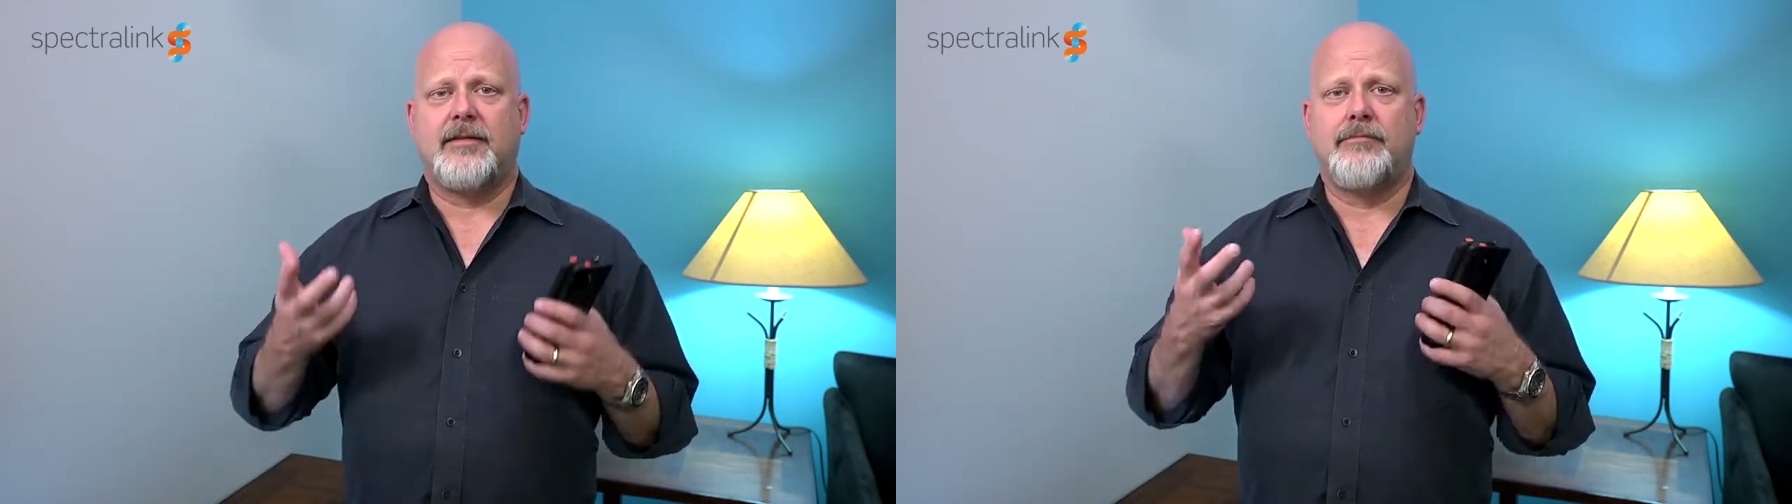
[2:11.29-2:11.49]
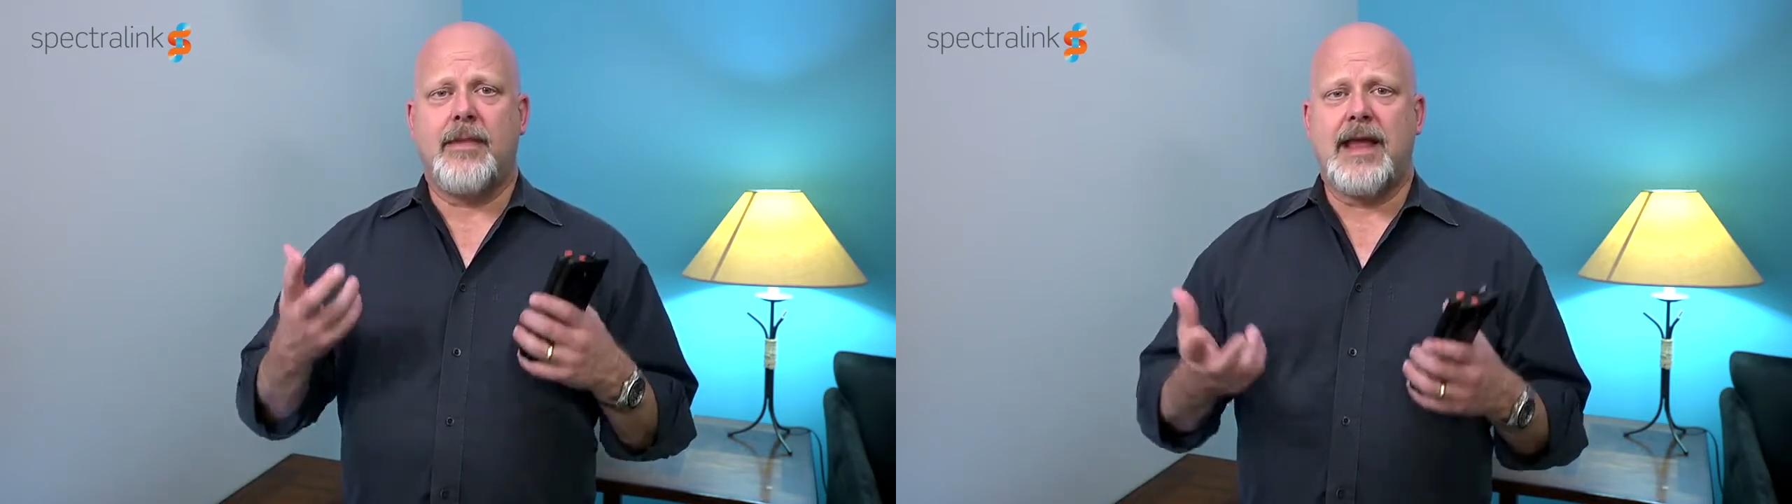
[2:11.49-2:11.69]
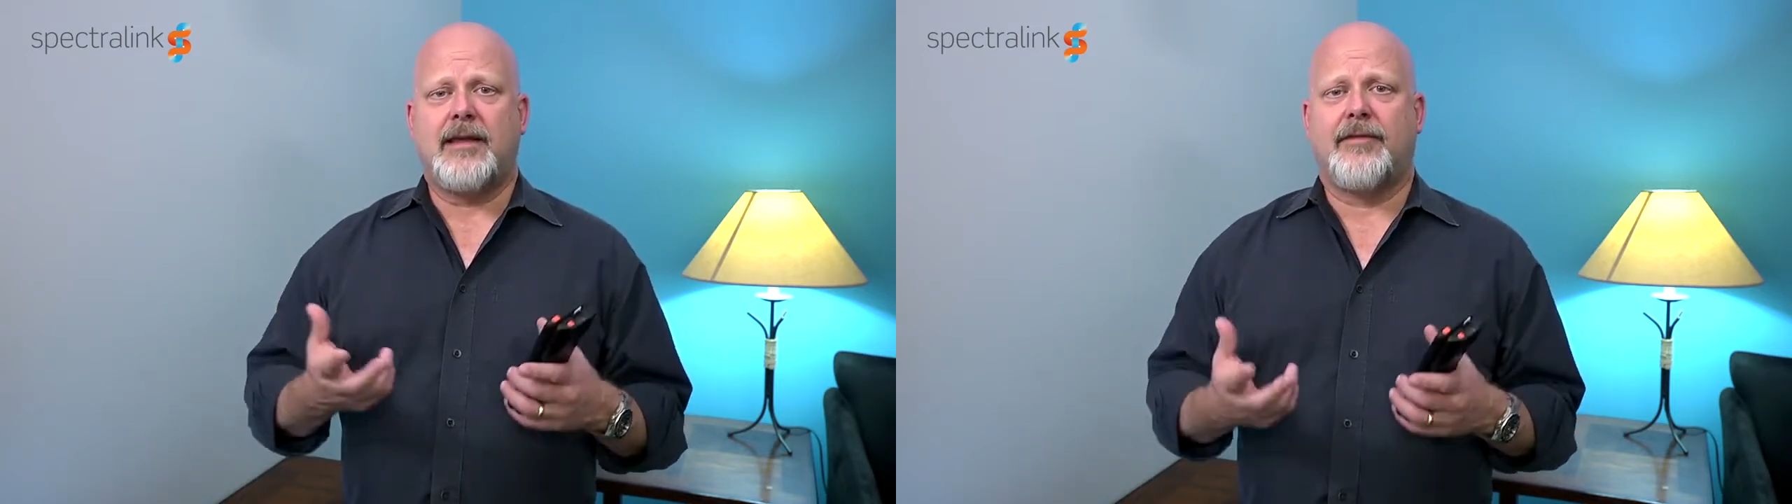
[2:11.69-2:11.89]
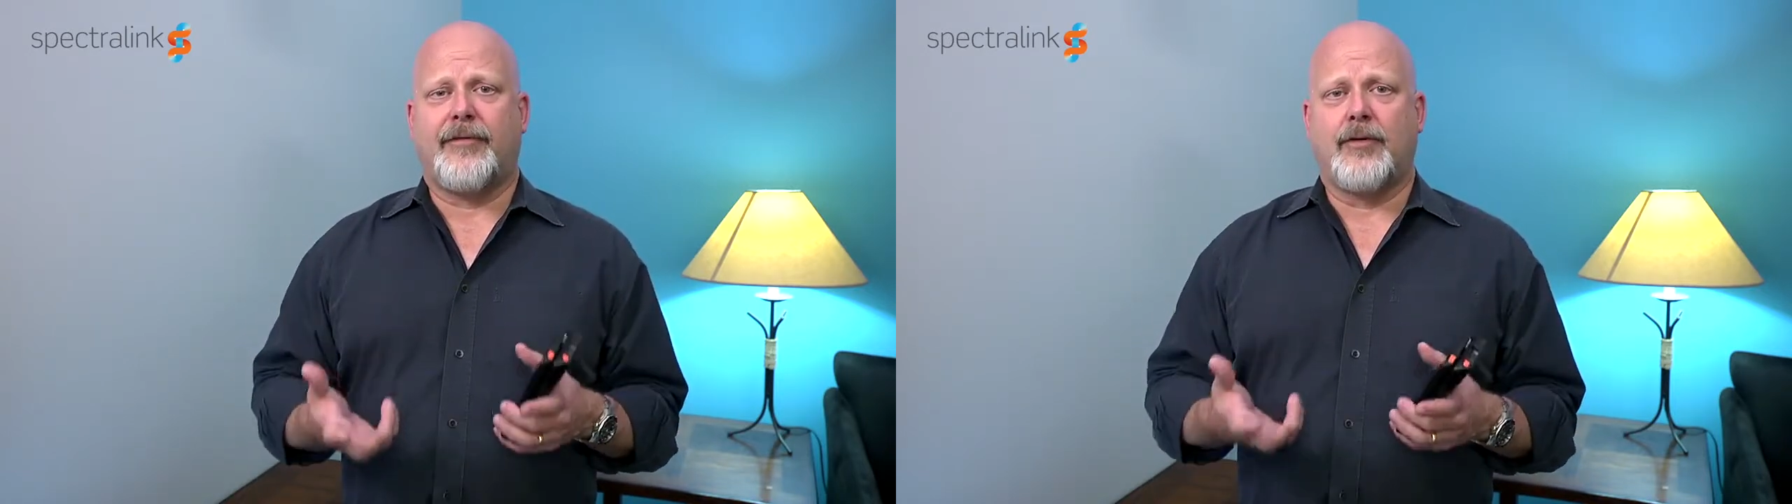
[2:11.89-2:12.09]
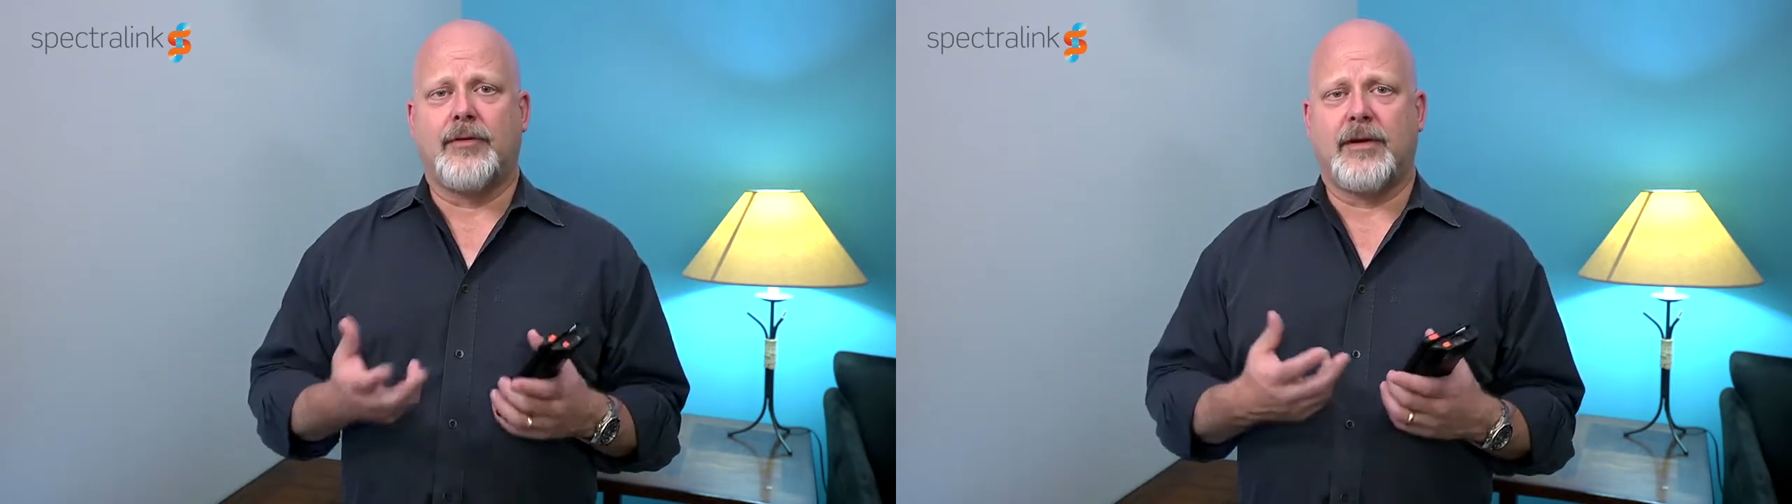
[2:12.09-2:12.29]
make the
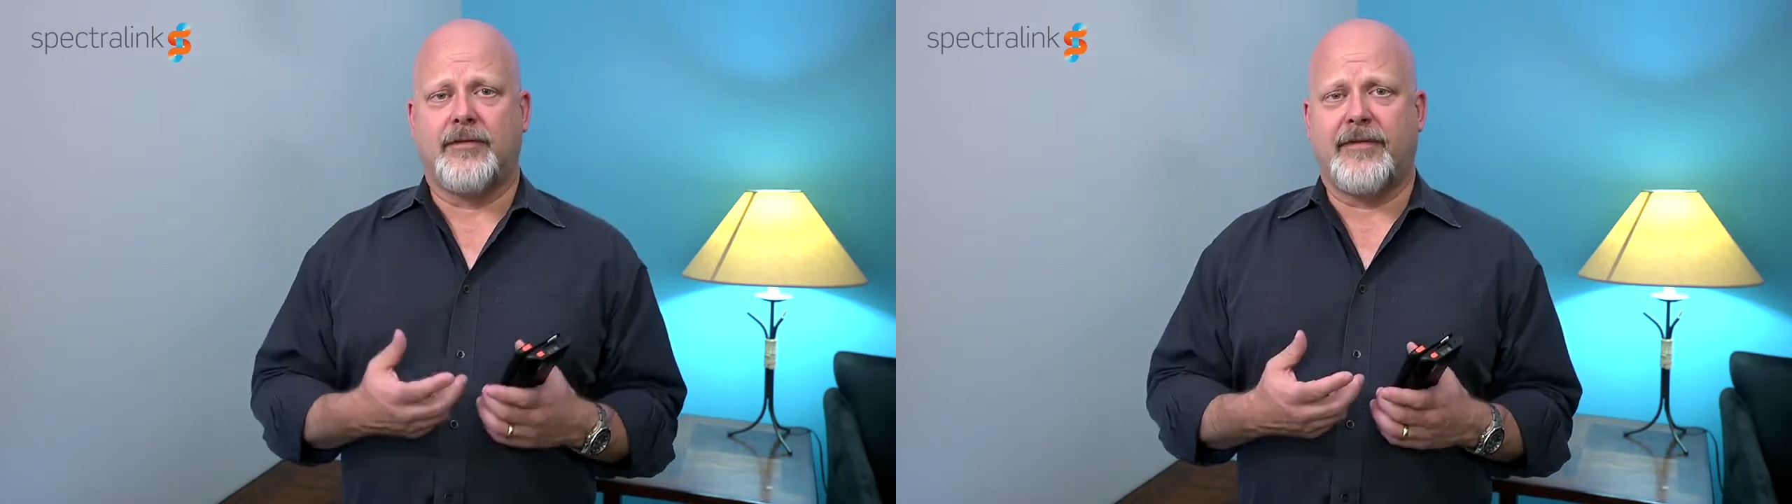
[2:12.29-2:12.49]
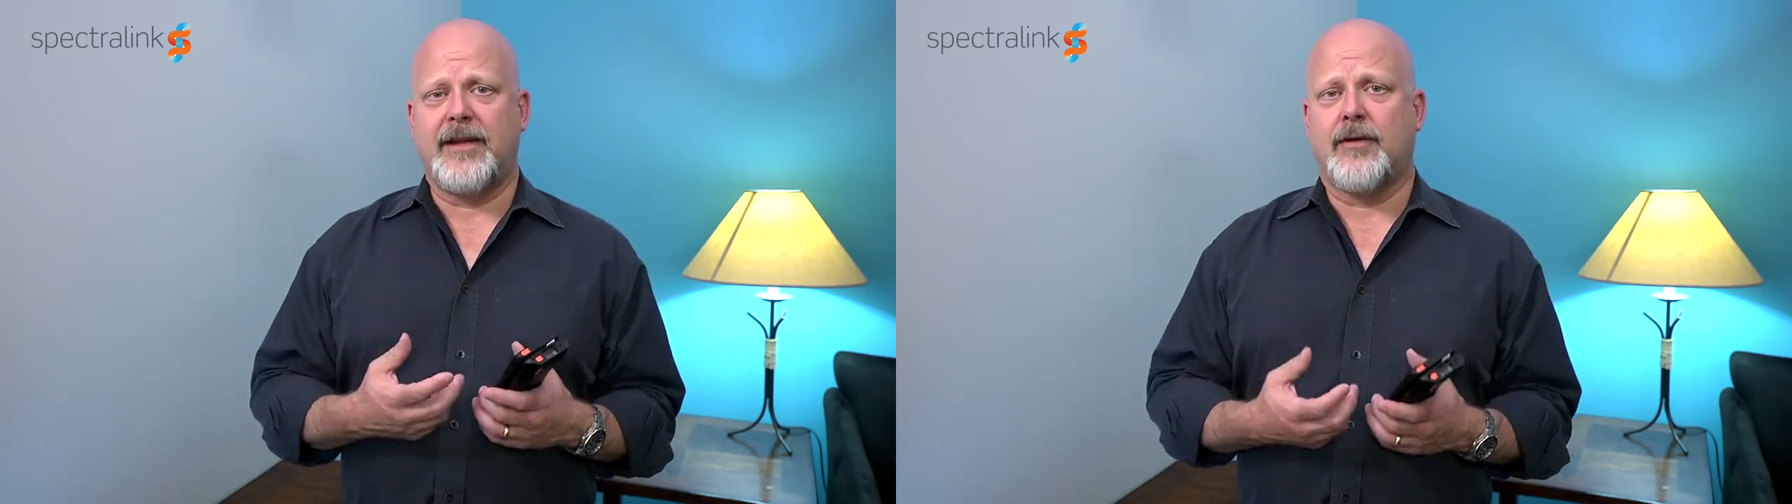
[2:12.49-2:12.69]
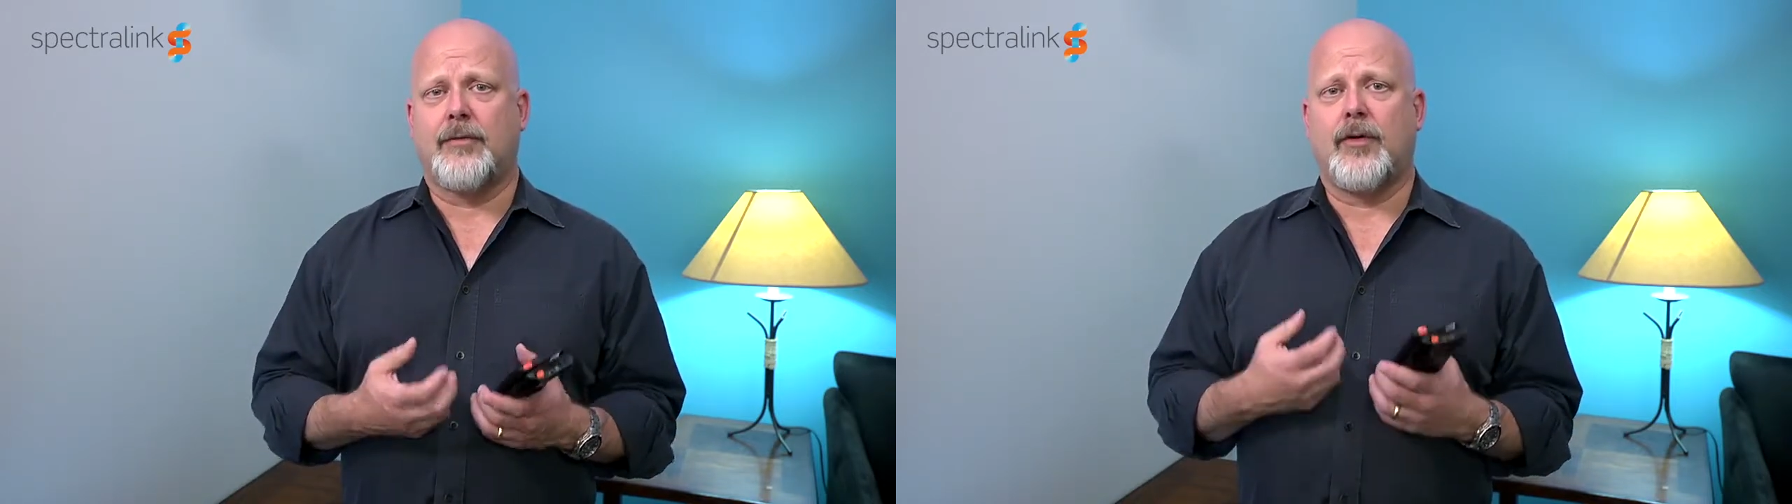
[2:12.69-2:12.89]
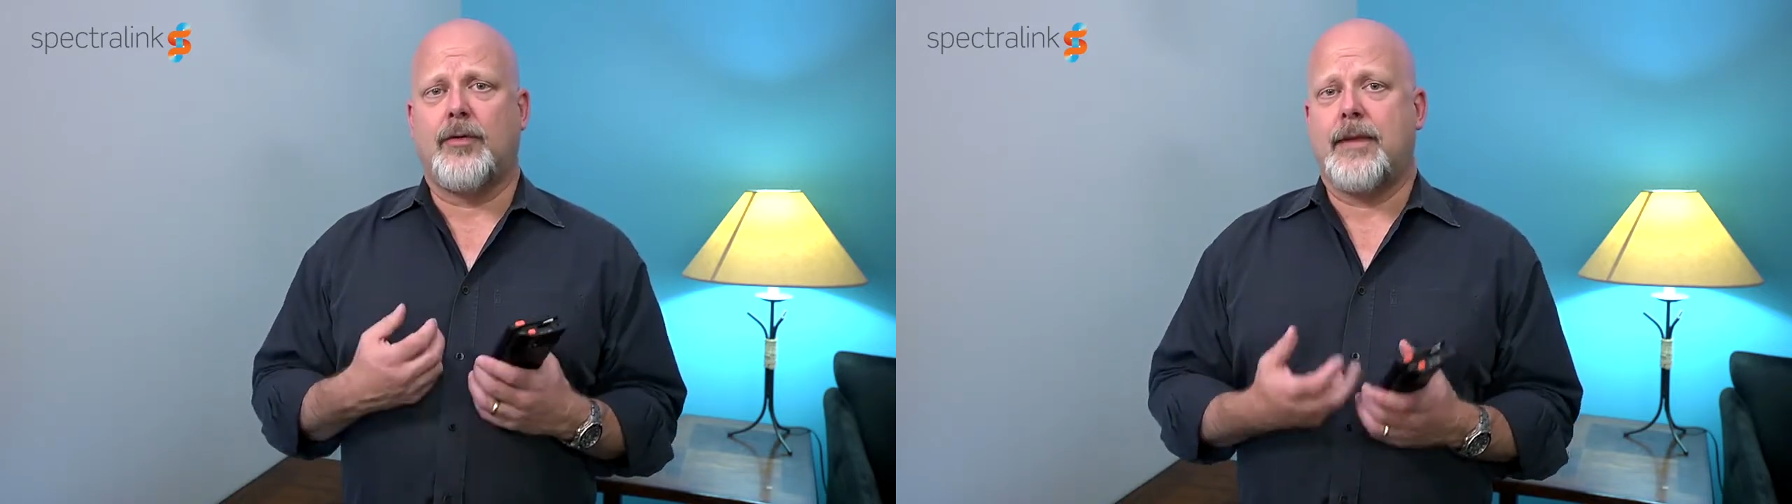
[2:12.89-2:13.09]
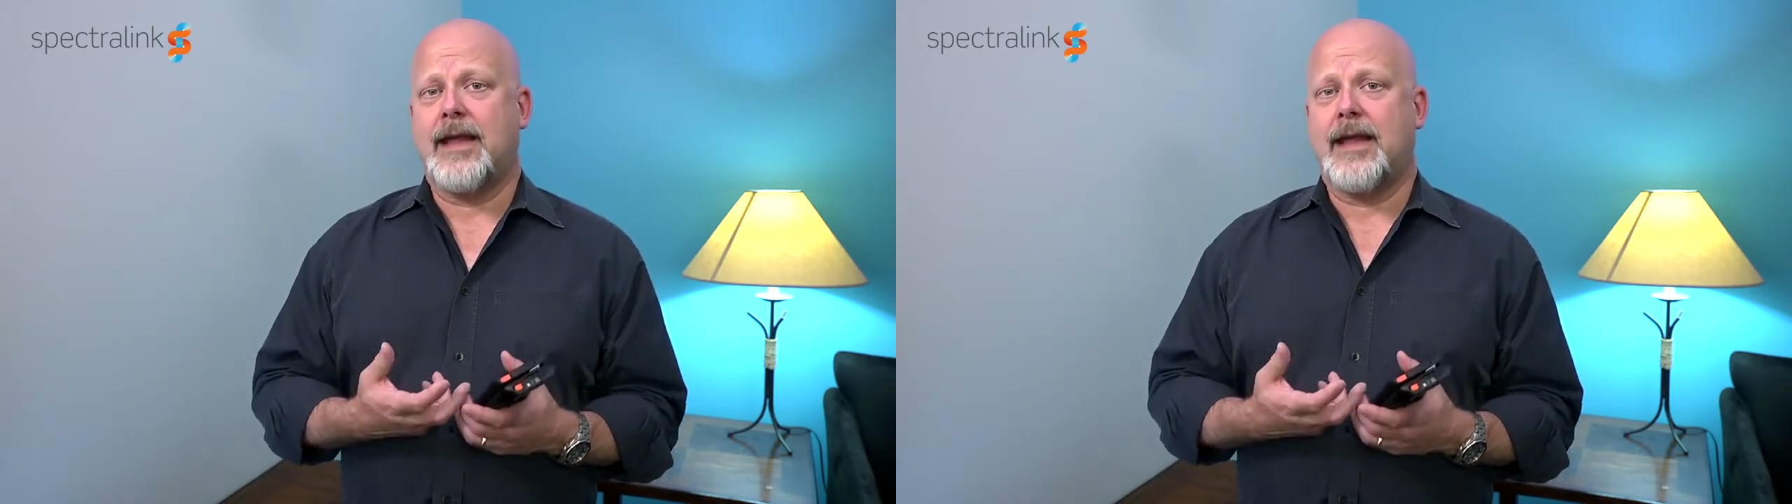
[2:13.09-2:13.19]
phone configurable,